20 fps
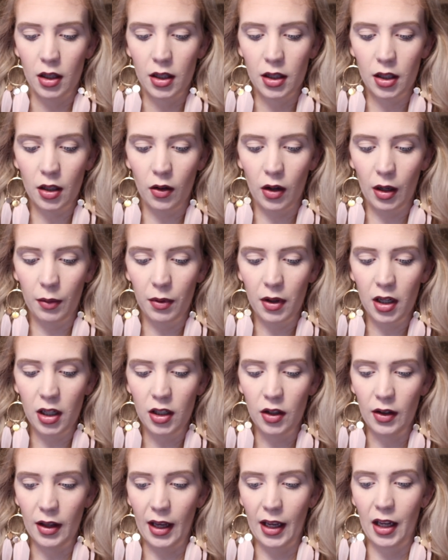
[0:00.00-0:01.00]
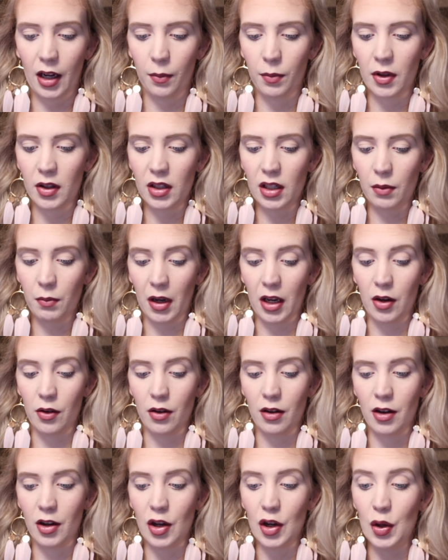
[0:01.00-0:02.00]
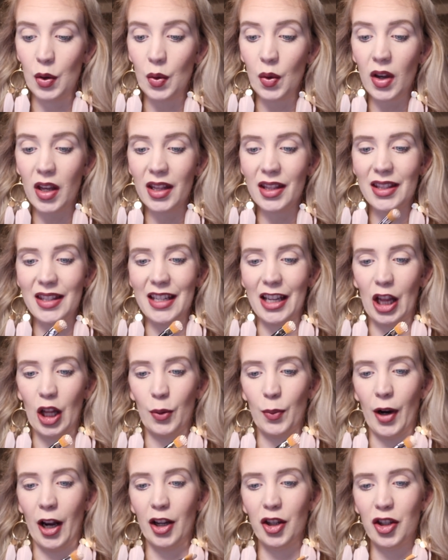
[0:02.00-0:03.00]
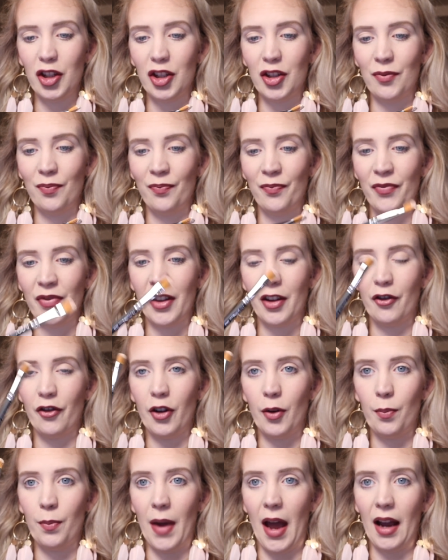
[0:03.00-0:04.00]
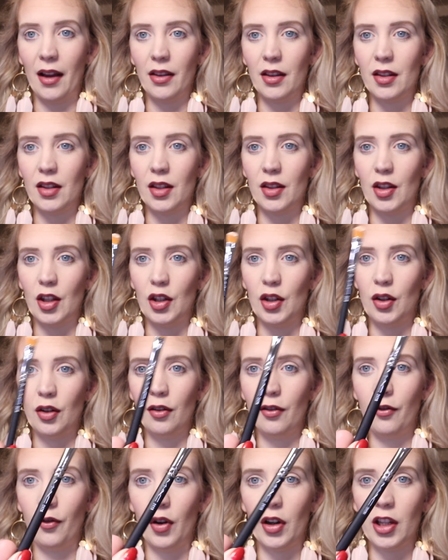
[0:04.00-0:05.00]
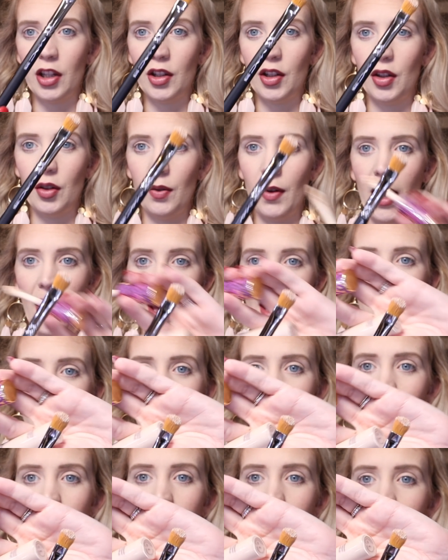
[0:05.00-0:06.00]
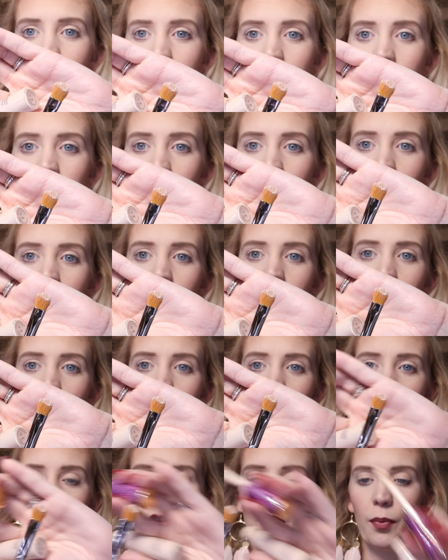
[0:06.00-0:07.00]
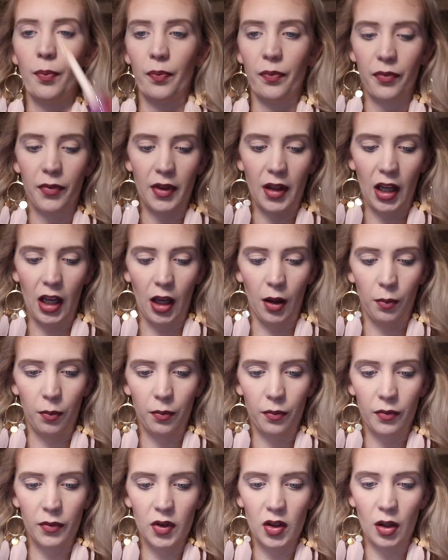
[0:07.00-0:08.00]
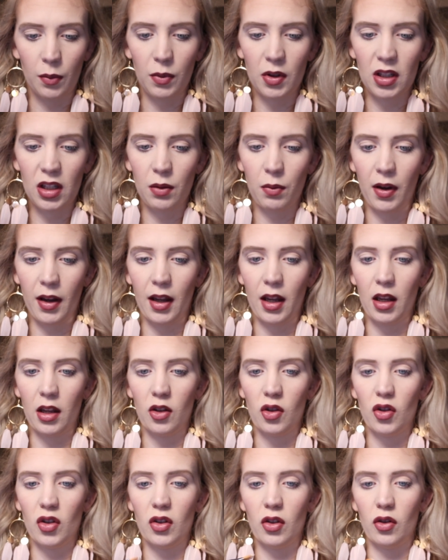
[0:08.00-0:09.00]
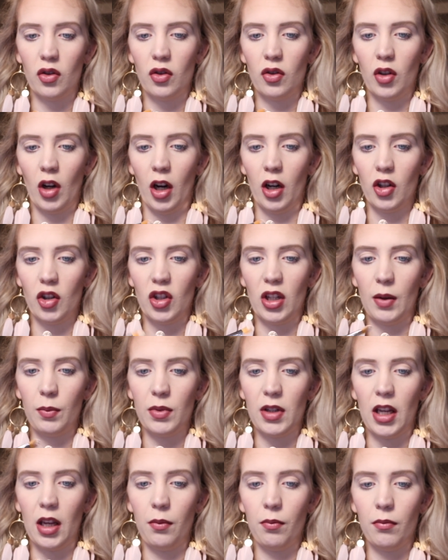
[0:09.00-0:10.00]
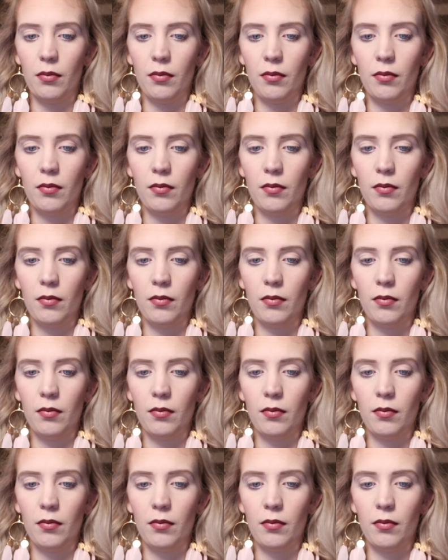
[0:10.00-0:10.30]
So I'm going to do that, and I'm using my new concealer brush from MAC. This is the 242S. So I'm using my Tarte Shape Tape